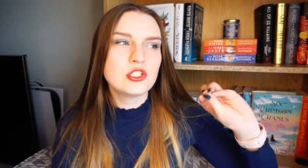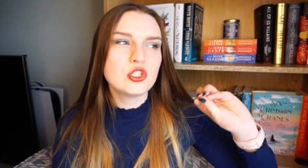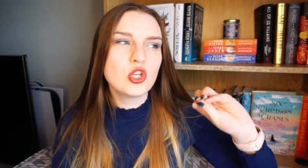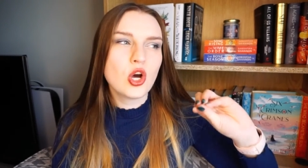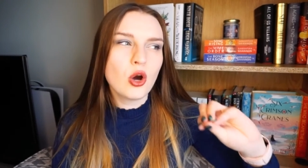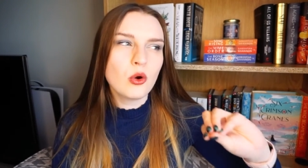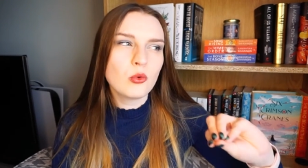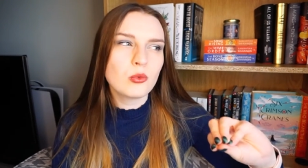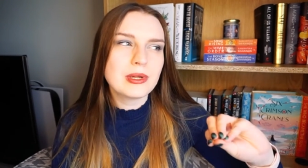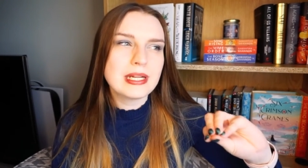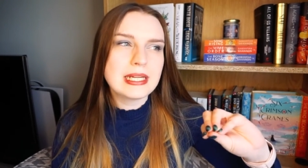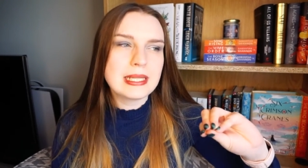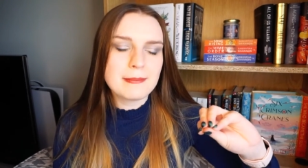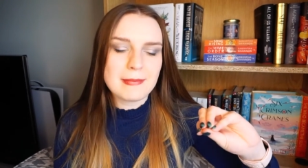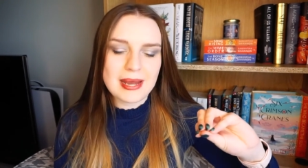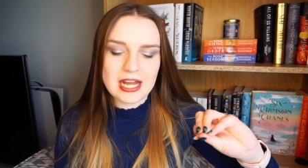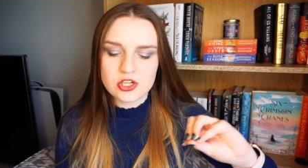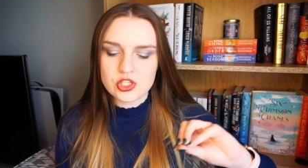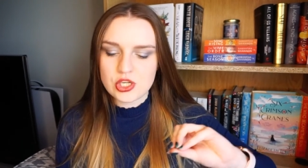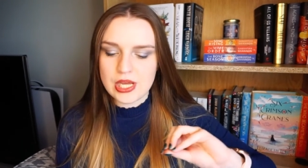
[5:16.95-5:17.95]
Not really
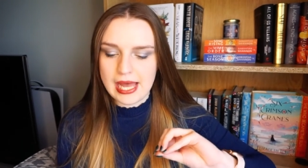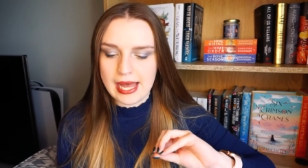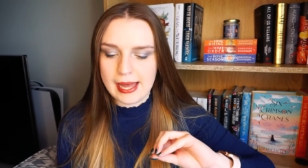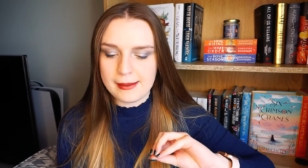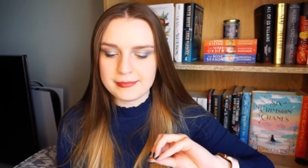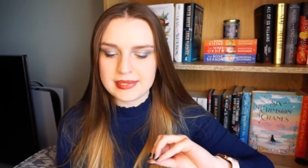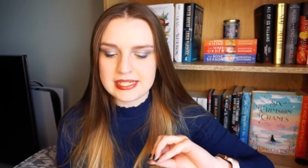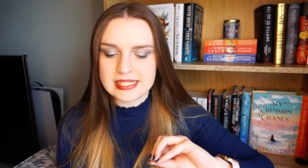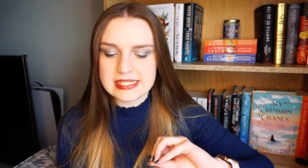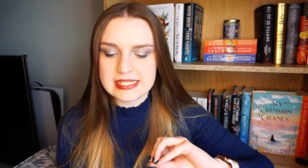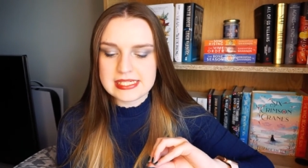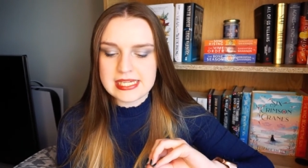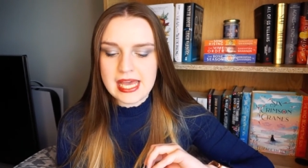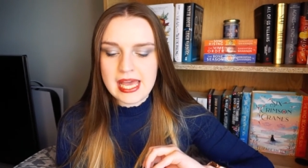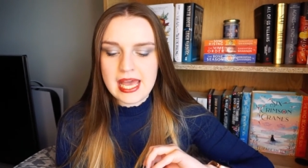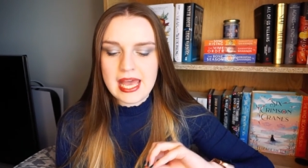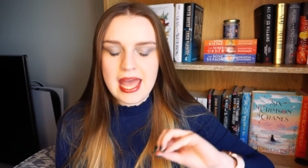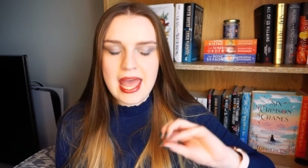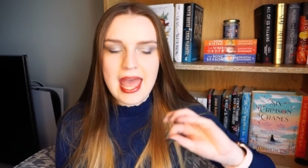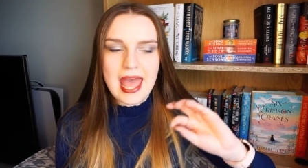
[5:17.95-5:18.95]
much happened,
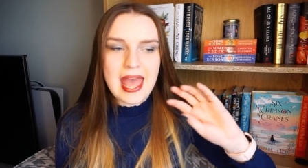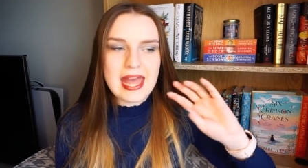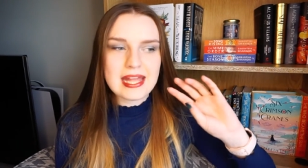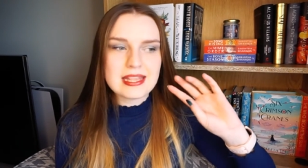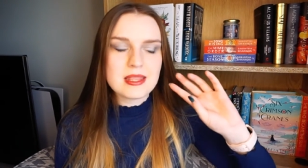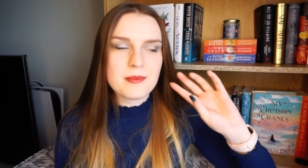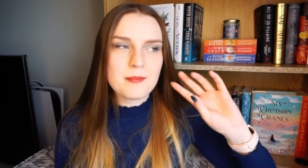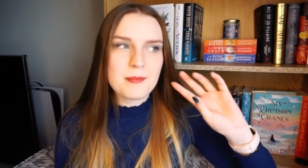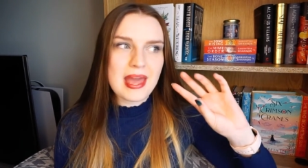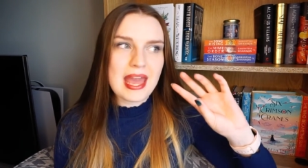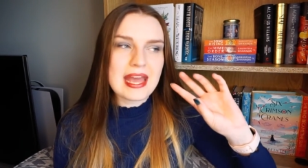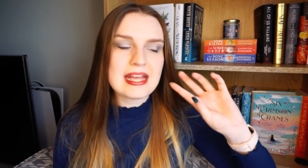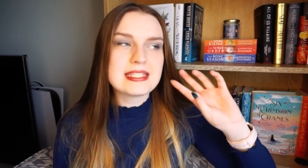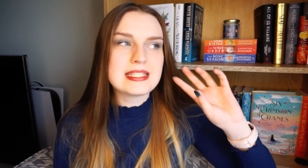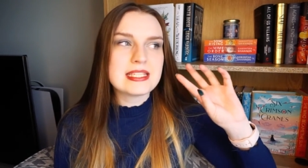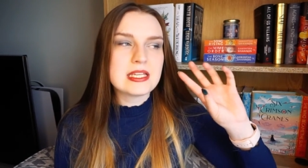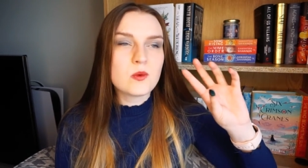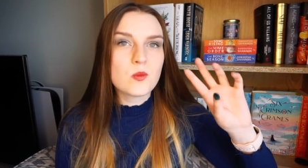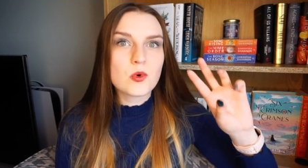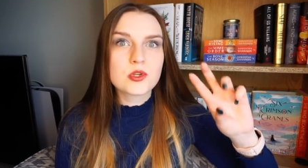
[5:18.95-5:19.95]
and the
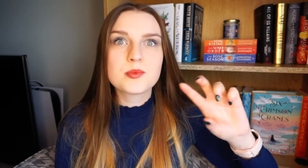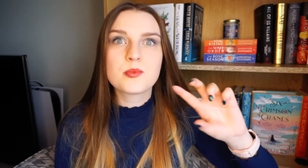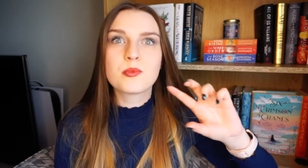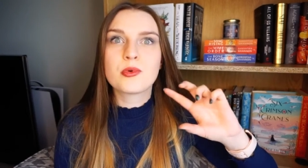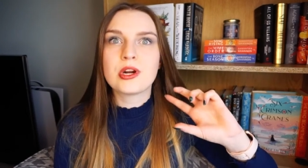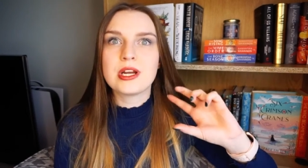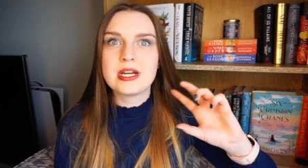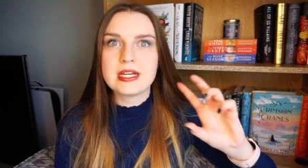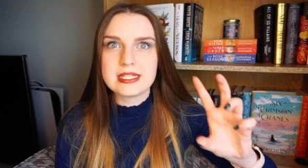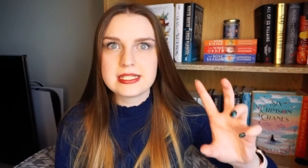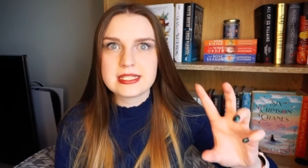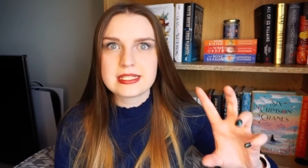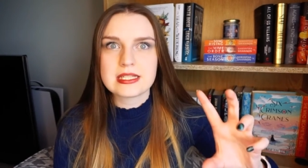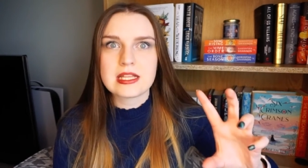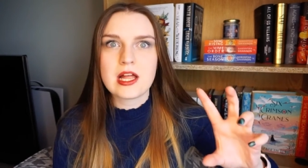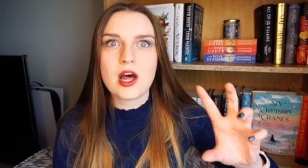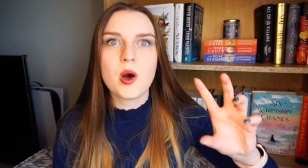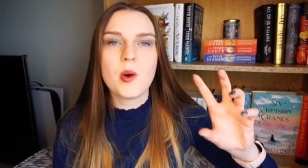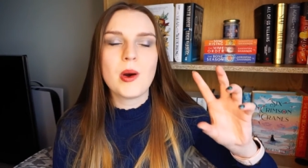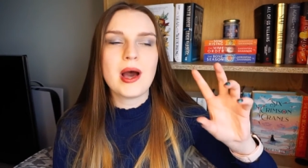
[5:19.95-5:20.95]
pacing was pretty
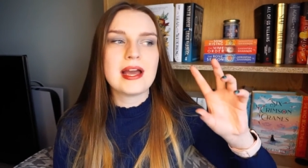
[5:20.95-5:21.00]
slow.